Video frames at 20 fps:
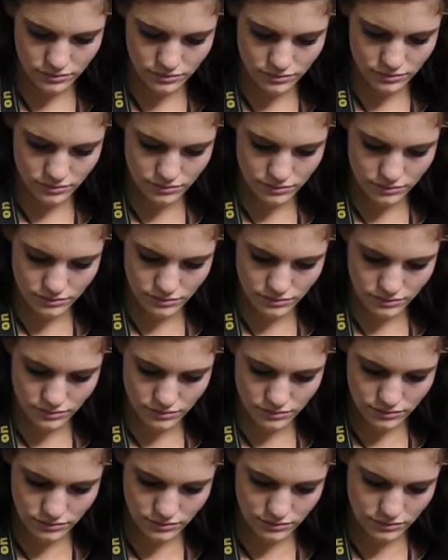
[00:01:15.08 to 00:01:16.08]

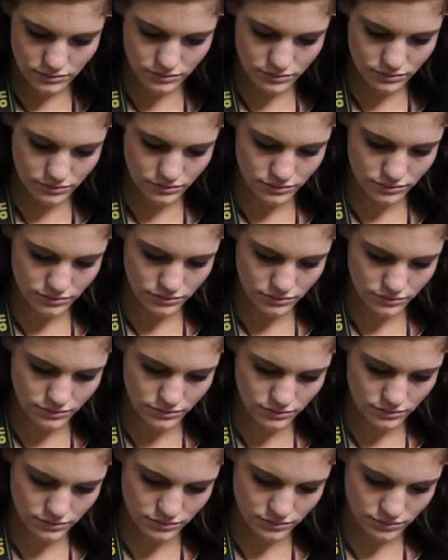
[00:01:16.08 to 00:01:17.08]

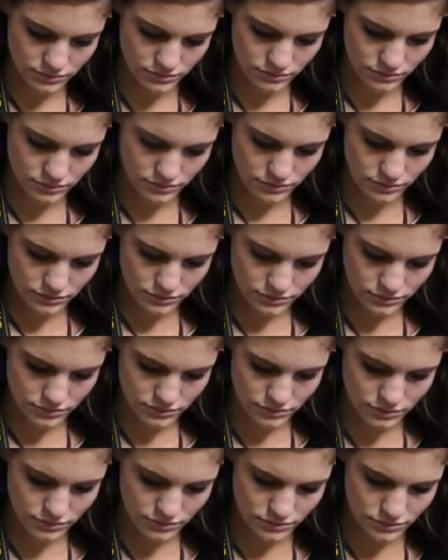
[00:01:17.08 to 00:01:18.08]

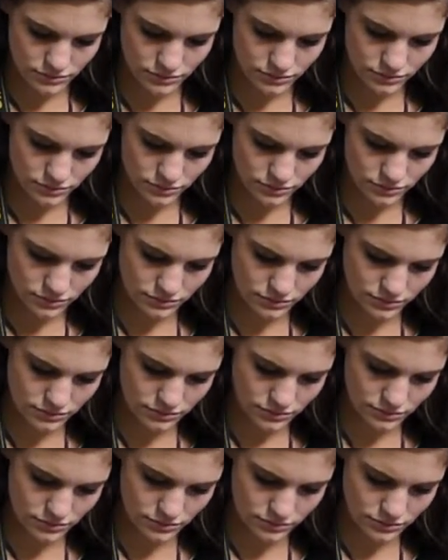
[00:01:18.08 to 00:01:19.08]

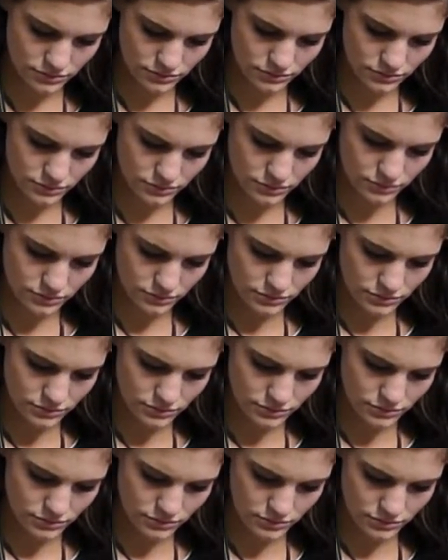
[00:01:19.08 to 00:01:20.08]

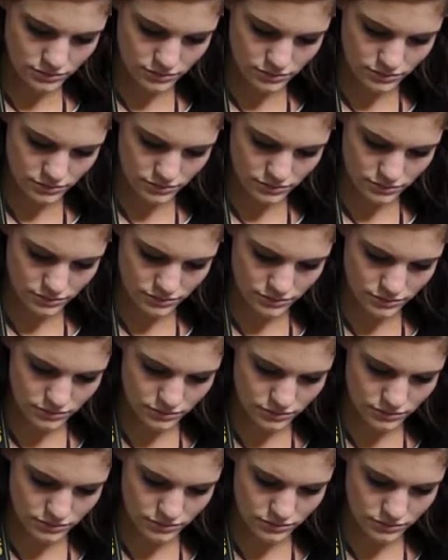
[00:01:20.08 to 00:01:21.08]

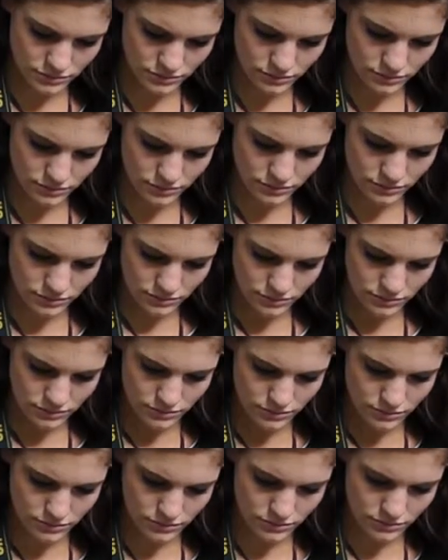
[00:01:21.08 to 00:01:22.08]

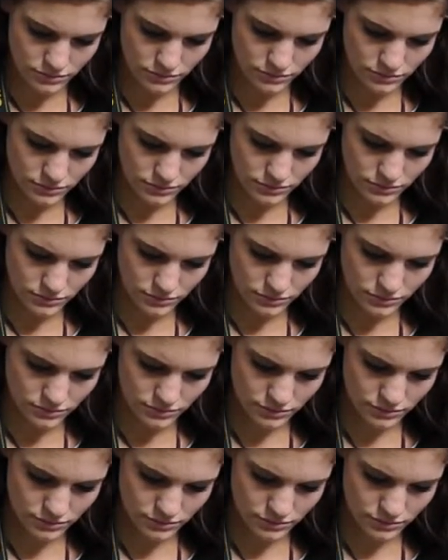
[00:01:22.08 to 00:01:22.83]
[no speech]